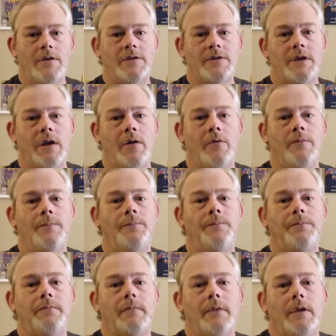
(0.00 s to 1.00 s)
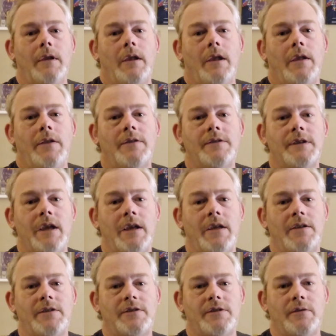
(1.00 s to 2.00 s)
So, in the
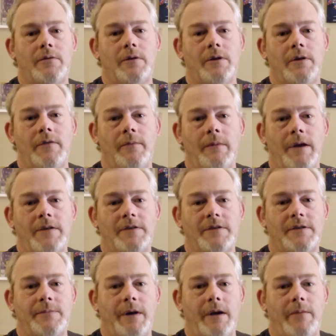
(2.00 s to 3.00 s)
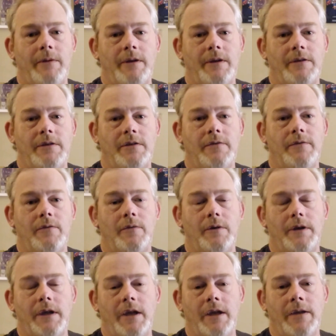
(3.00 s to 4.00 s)
second story of Amazing Spider-Man
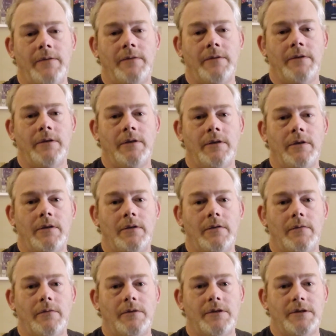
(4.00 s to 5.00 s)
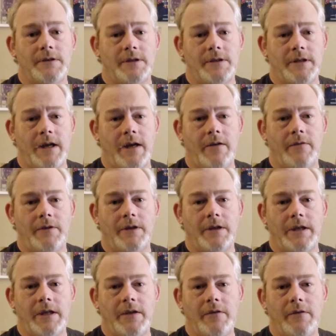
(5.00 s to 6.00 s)
248, which is entitled The
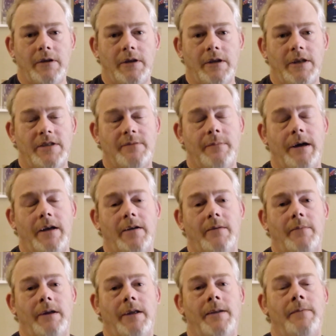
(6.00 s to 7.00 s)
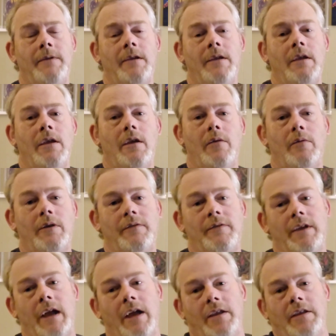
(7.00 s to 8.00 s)
Kid Who Collects Spider-Man. We've
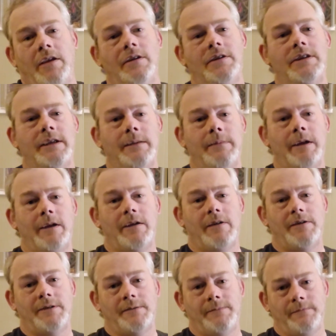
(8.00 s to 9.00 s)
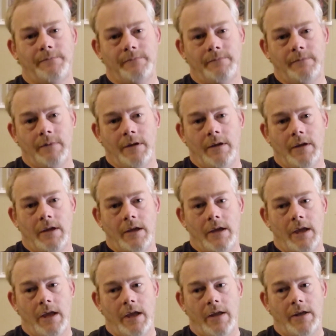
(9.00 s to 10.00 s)
got young Tim Harrison,
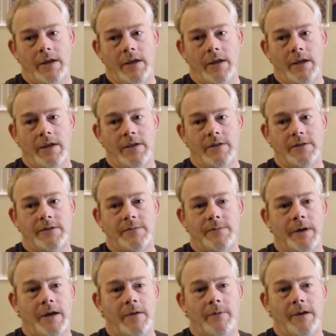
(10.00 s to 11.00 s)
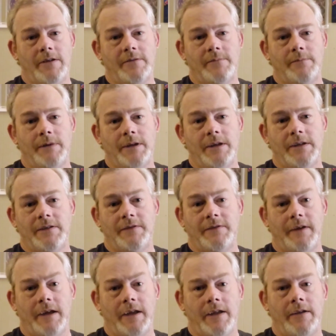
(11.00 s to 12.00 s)
and uh, he's Spider-Man's biggest
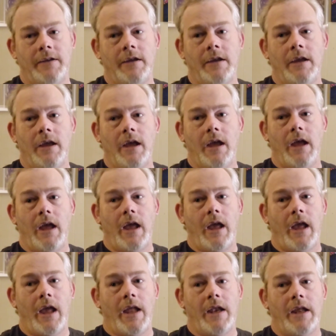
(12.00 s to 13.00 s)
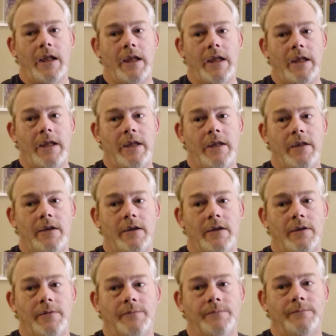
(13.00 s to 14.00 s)
fan. And he,
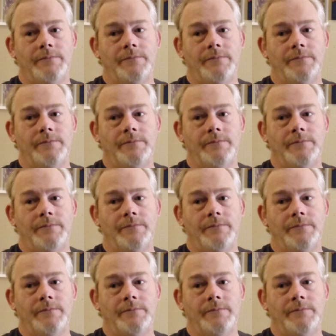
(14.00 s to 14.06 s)
uh,